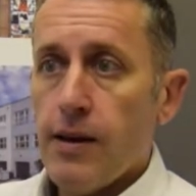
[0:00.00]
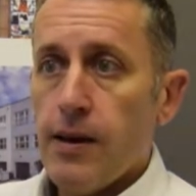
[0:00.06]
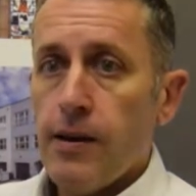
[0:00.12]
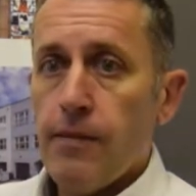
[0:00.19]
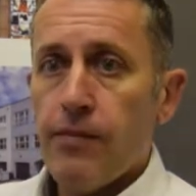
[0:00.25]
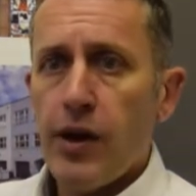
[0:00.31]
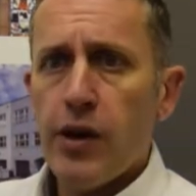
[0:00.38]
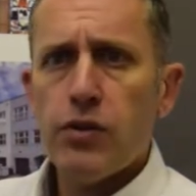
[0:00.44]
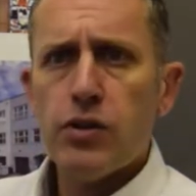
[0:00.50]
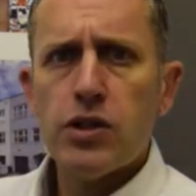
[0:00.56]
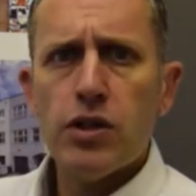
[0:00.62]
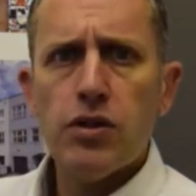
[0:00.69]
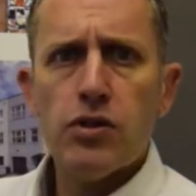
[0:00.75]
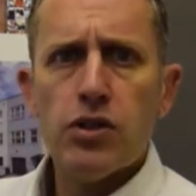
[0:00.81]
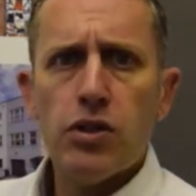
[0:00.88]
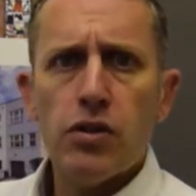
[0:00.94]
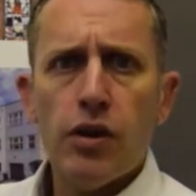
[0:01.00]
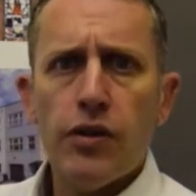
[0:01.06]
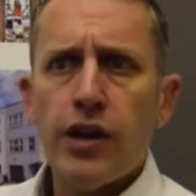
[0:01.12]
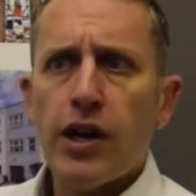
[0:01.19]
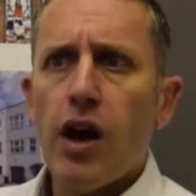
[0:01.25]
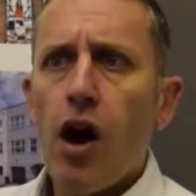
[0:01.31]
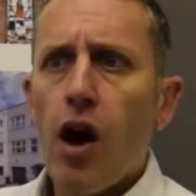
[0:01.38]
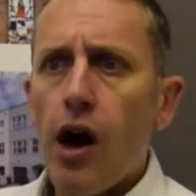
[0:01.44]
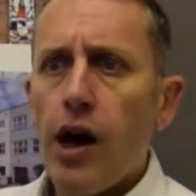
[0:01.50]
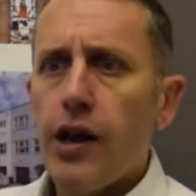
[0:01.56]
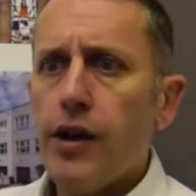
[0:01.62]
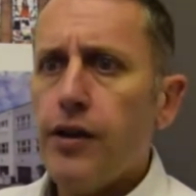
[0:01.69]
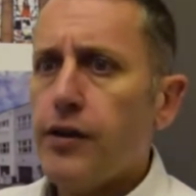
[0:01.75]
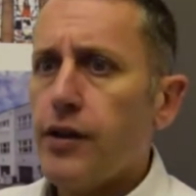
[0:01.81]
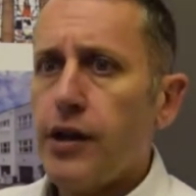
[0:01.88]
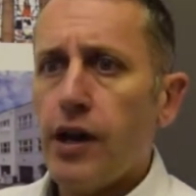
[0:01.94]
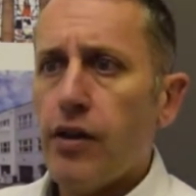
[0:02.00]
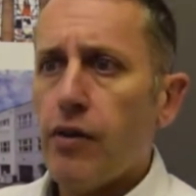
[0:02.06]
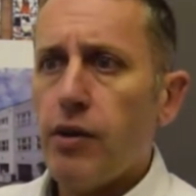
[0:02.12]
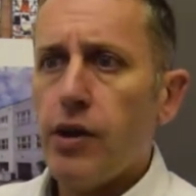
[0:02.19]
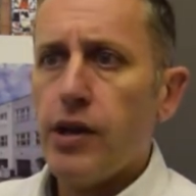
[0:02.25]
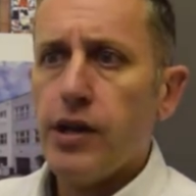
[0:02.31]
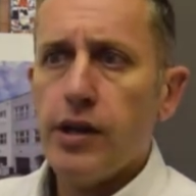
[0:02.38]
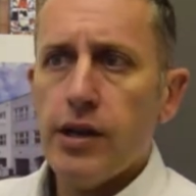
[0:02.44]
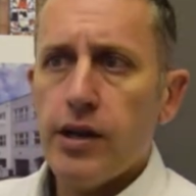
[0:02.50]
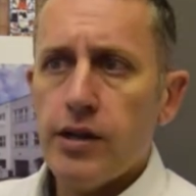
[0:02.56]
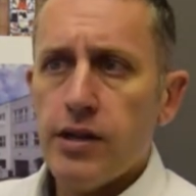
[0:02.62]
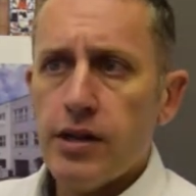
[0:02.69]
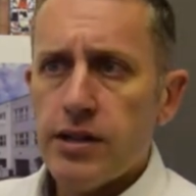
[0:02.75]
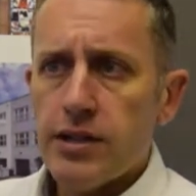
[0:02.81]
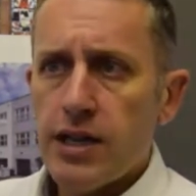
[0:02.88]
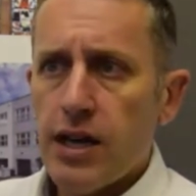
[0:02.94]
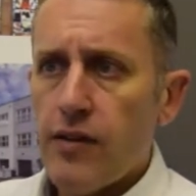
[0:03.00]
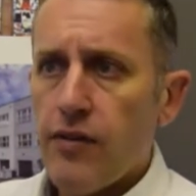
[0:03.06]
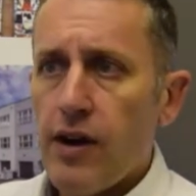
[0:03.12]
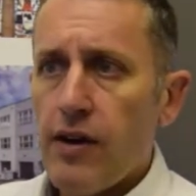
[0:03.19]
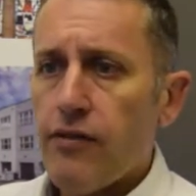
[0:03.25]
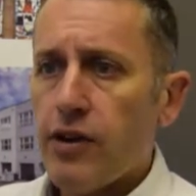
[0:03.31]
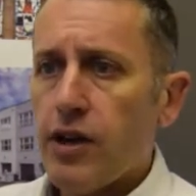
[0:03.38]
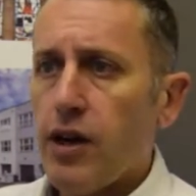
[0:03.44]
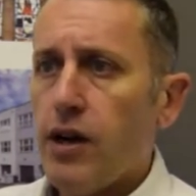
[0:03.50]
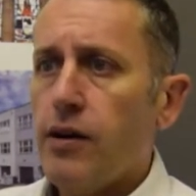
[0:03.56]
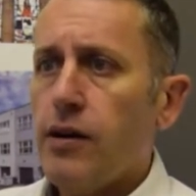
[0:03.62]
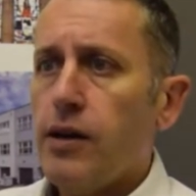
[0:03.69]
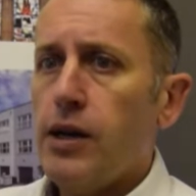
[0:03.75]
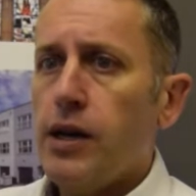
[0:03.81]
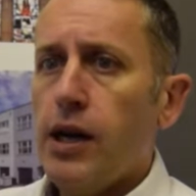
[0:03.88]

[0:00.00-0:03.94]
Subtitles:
They also do, I think, Ireland, another one in South Africa.